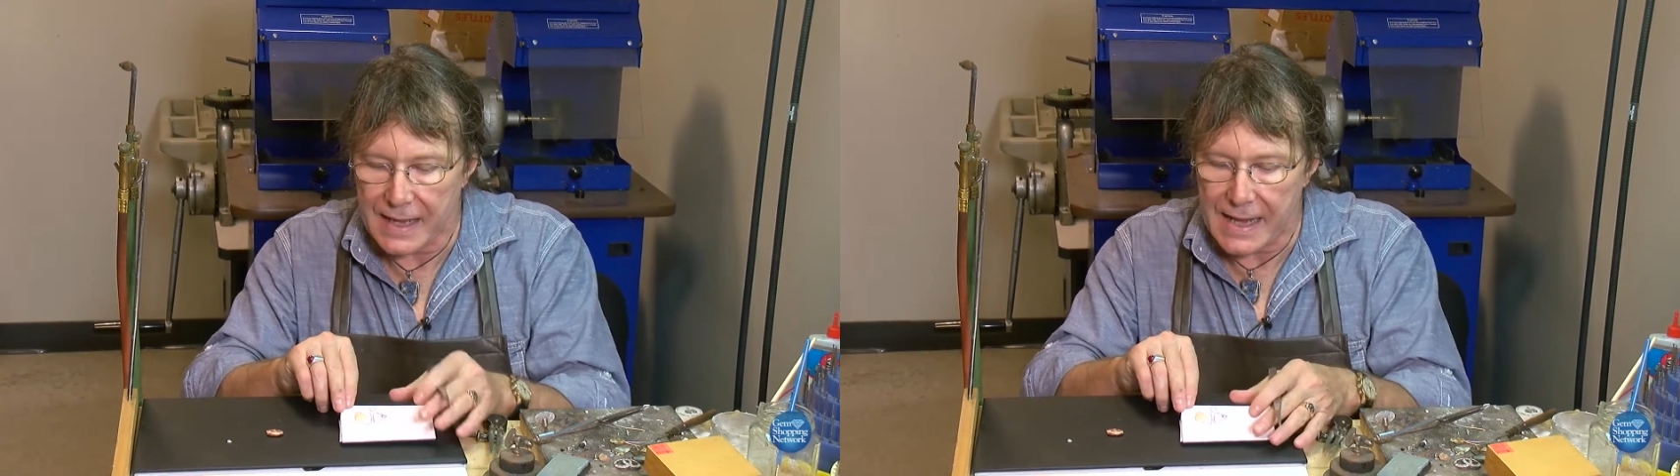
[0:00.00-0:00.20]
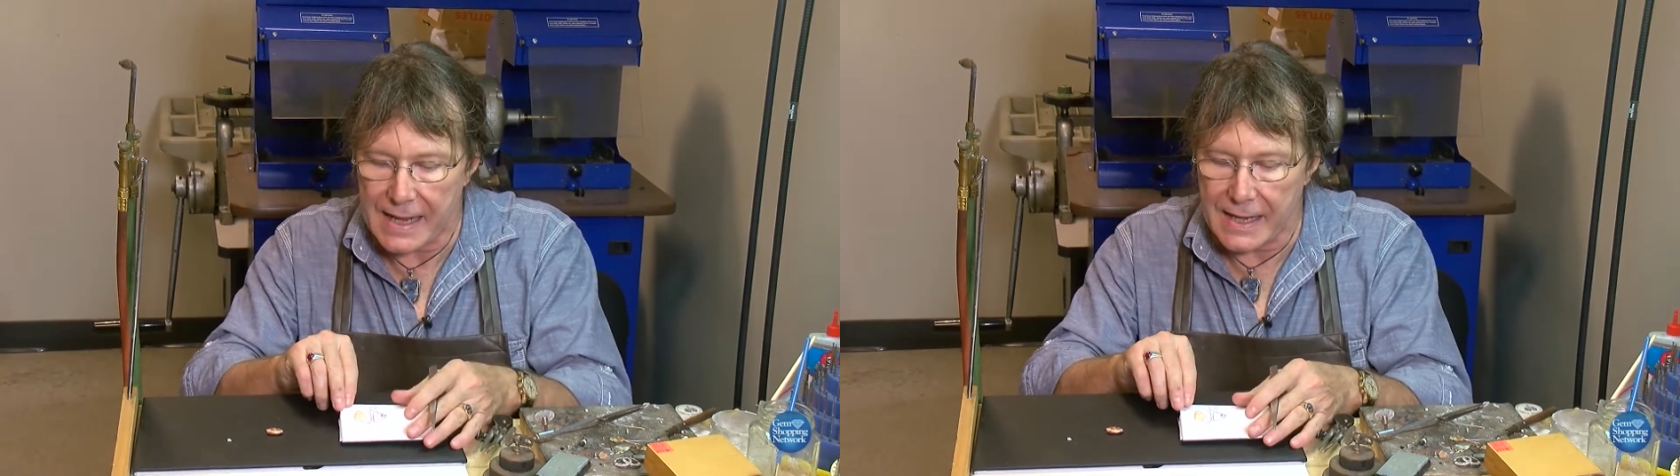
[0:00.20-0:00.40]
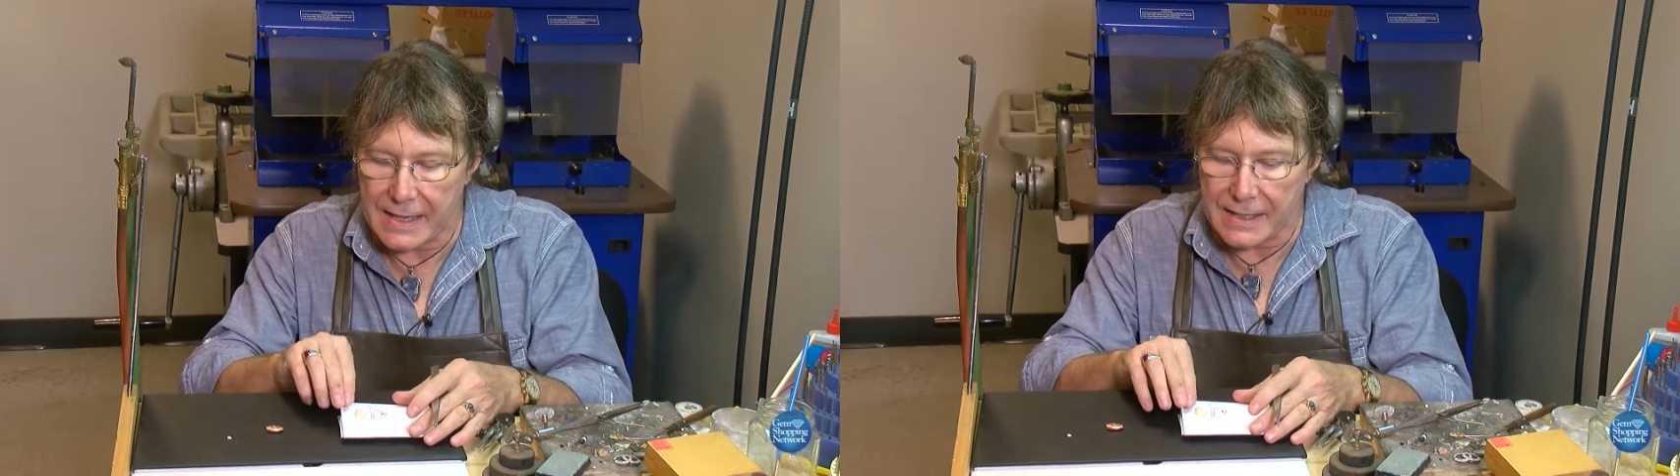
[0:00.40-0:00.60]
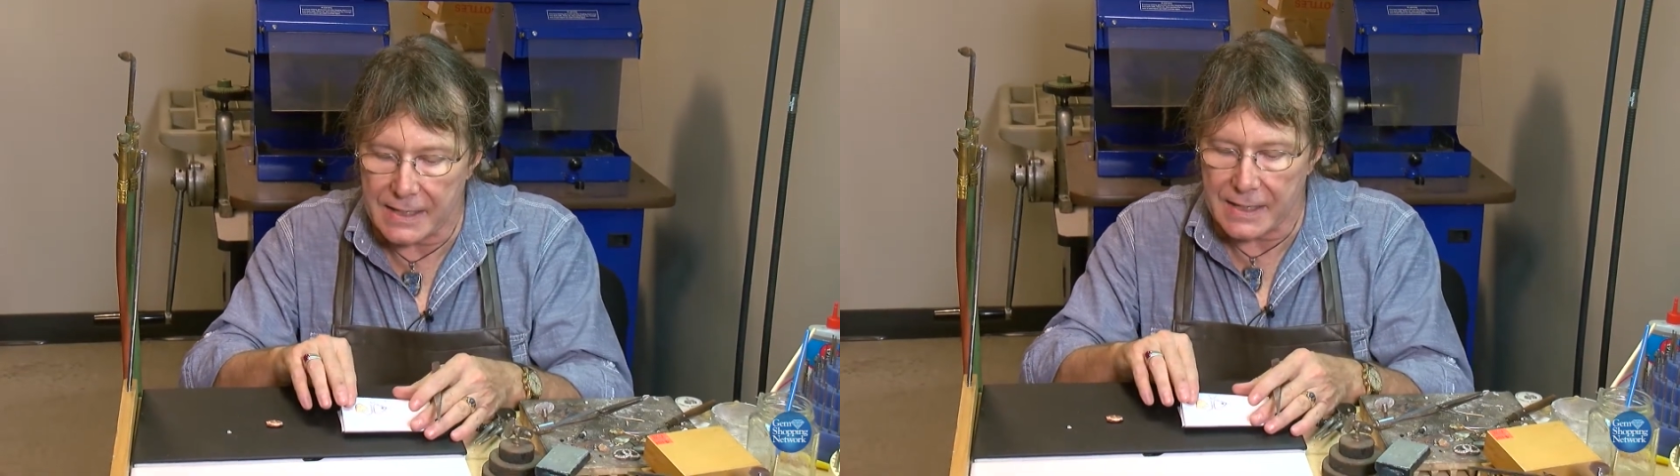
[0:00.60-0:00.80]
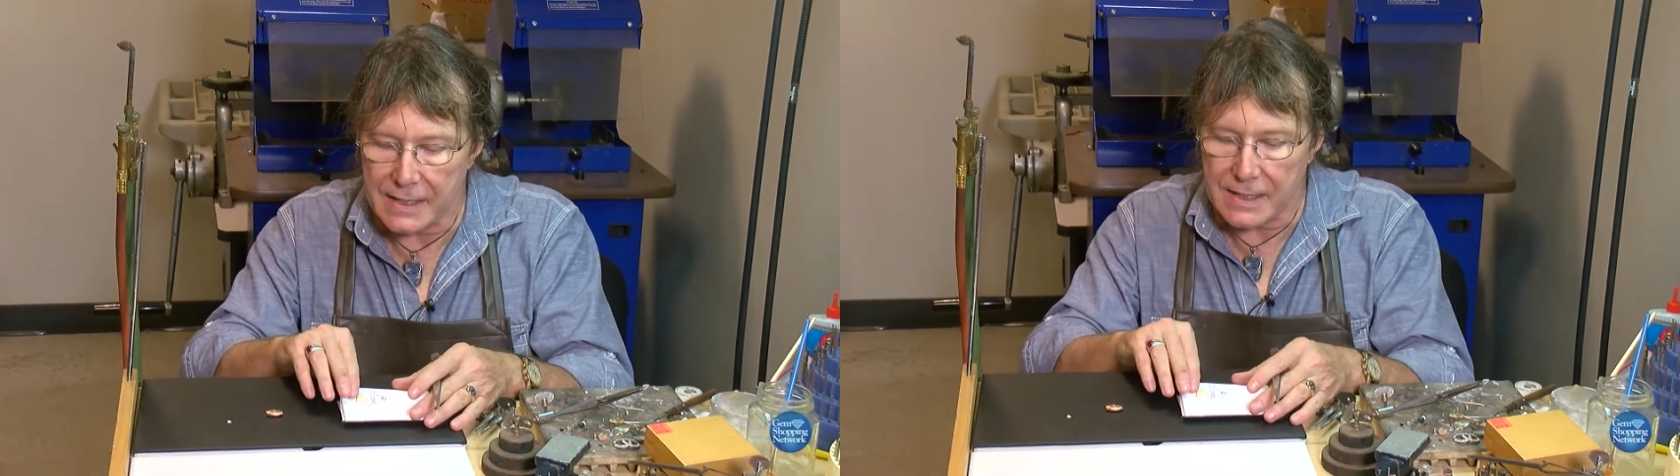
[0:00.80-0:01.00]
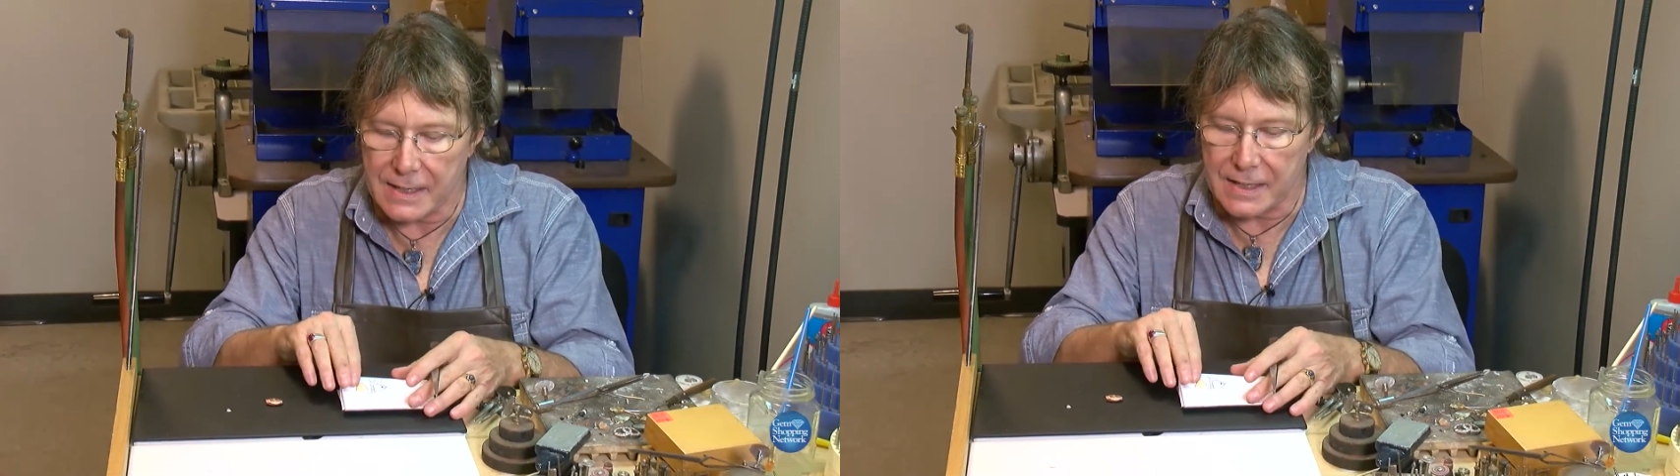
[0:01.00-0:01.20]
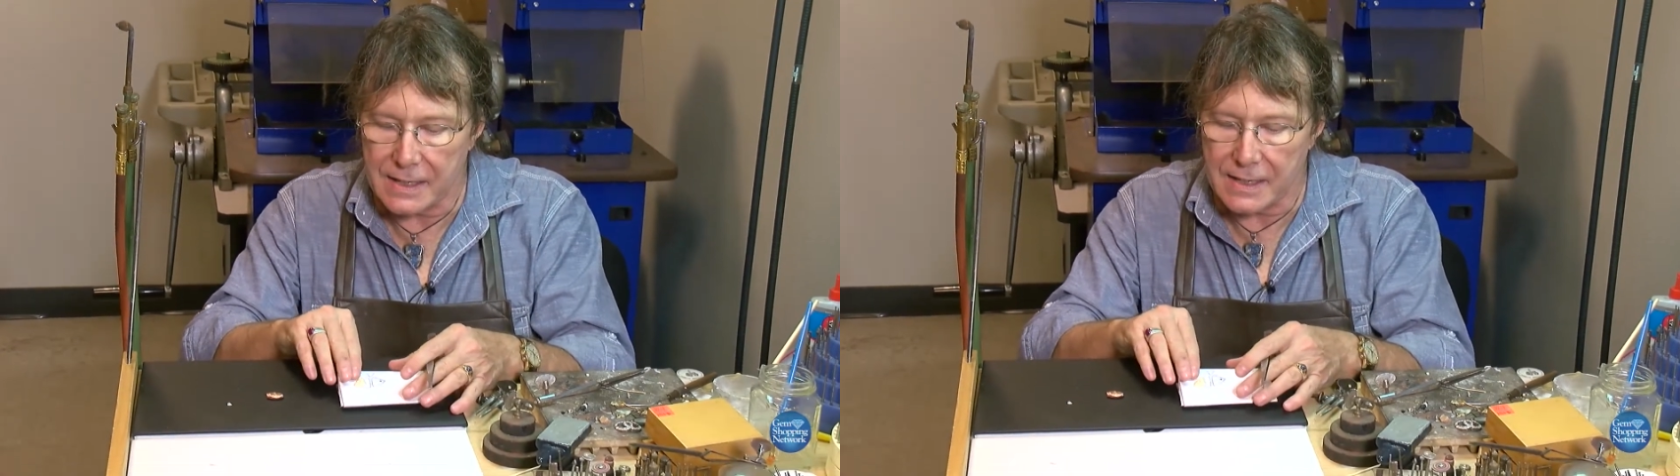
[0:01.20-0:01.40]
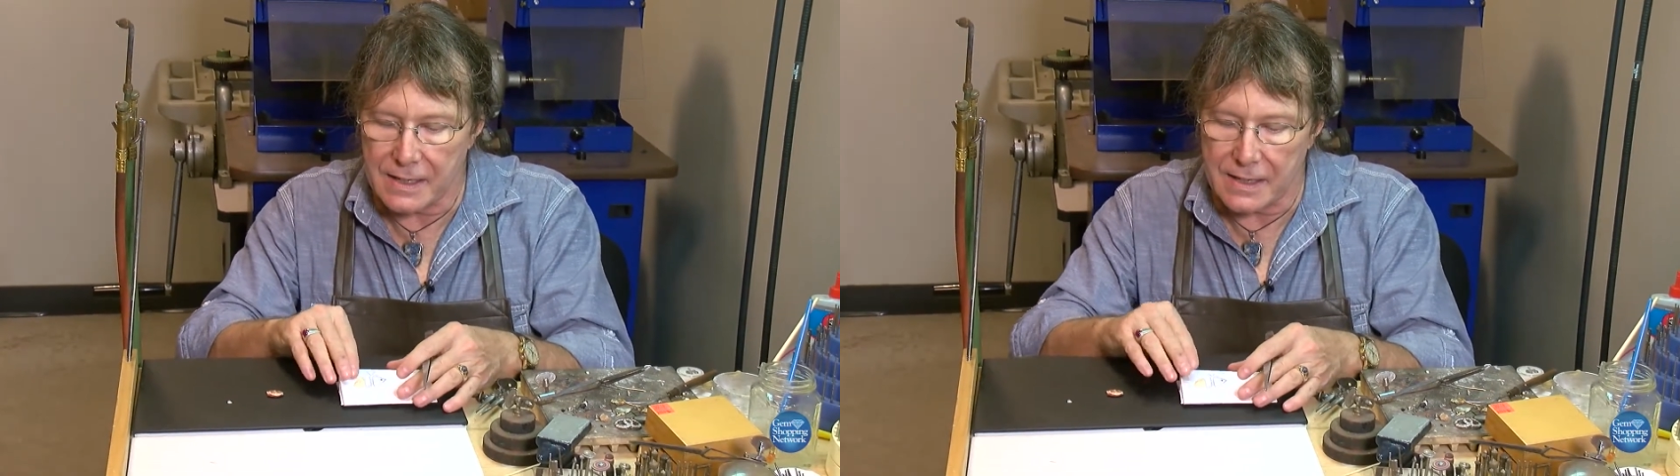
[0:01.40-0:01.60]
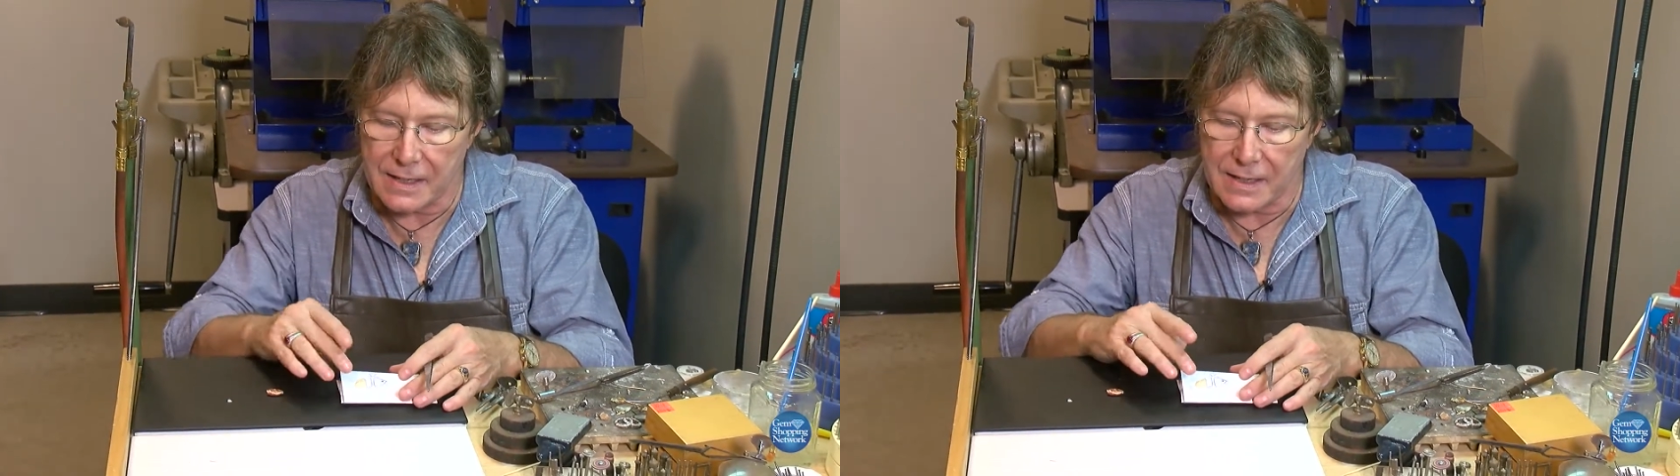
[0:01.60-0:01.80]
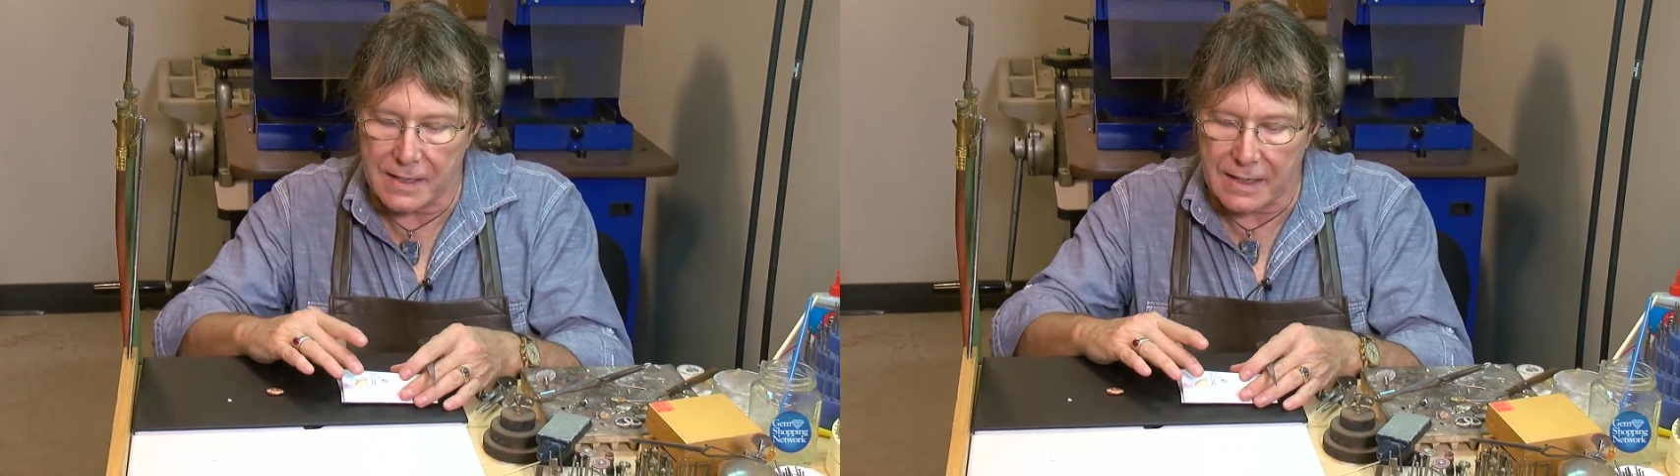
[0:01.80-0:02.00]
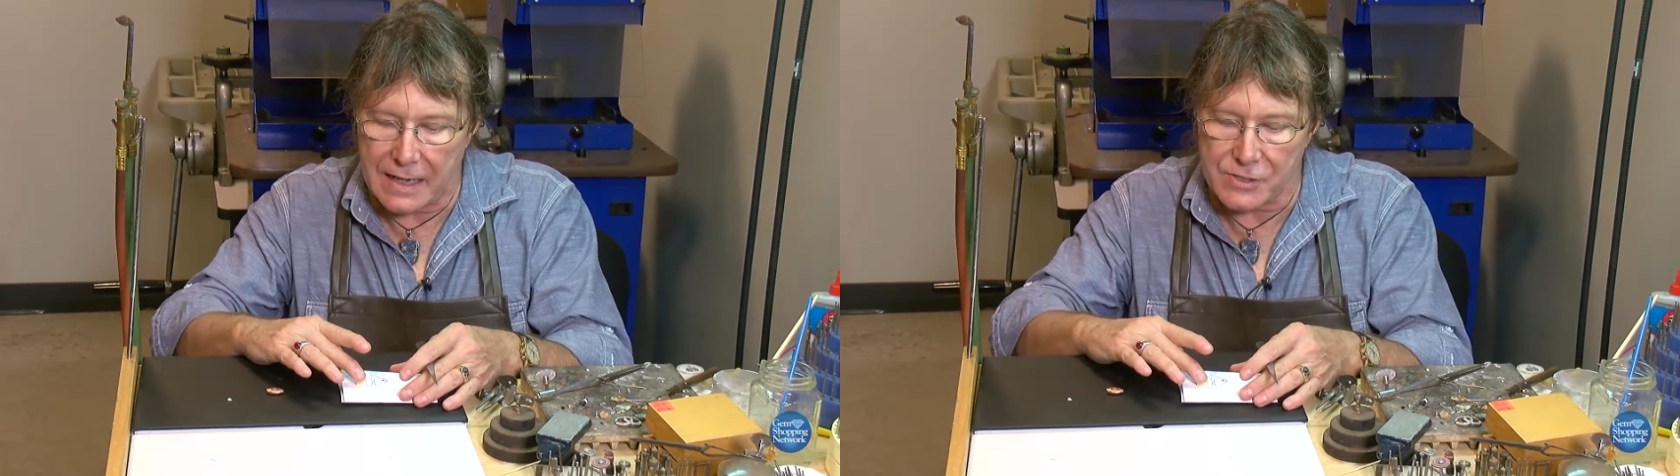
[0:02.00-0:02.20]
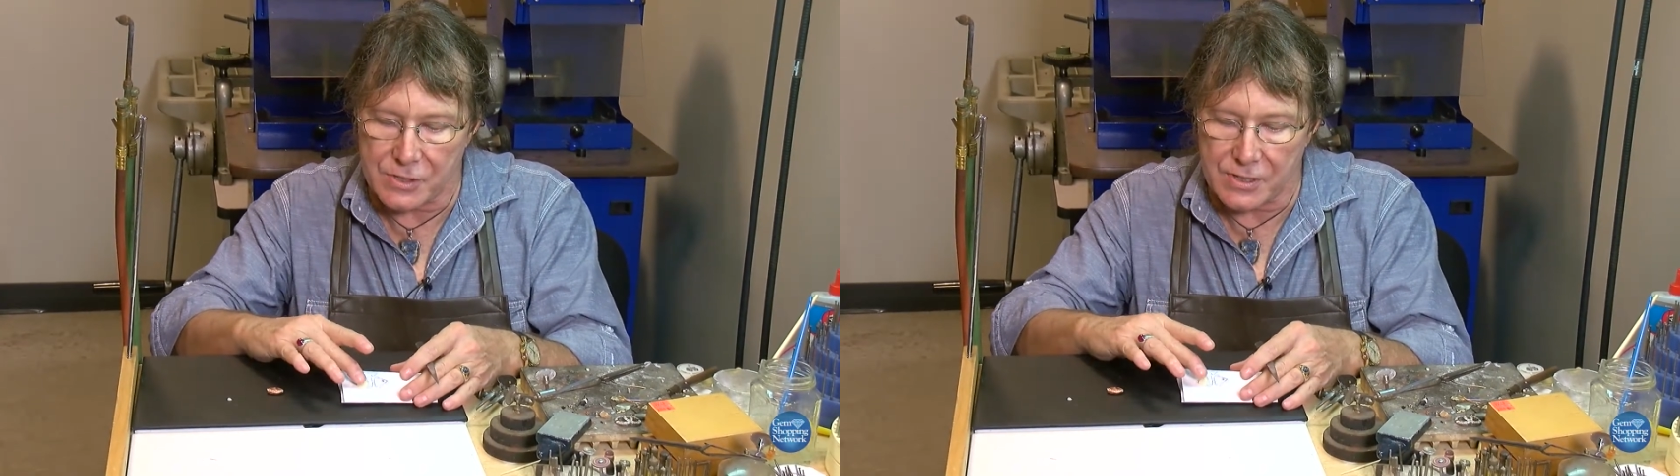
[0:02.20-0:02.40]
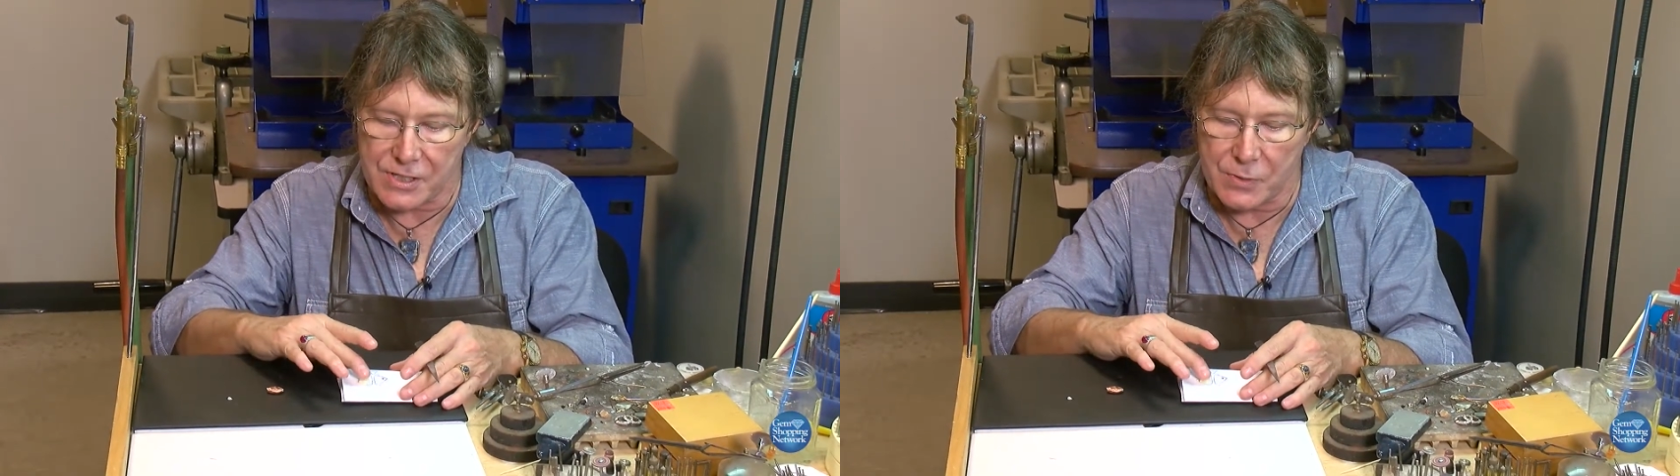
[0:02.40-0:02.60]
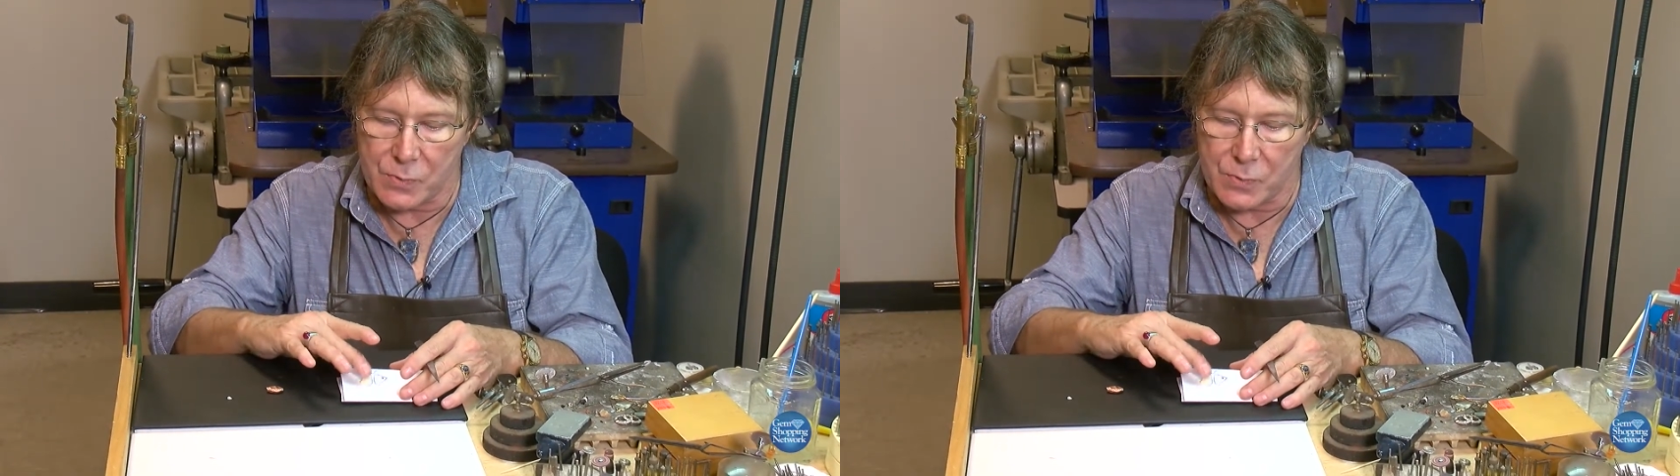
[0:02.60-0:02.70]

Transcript: and as you can see,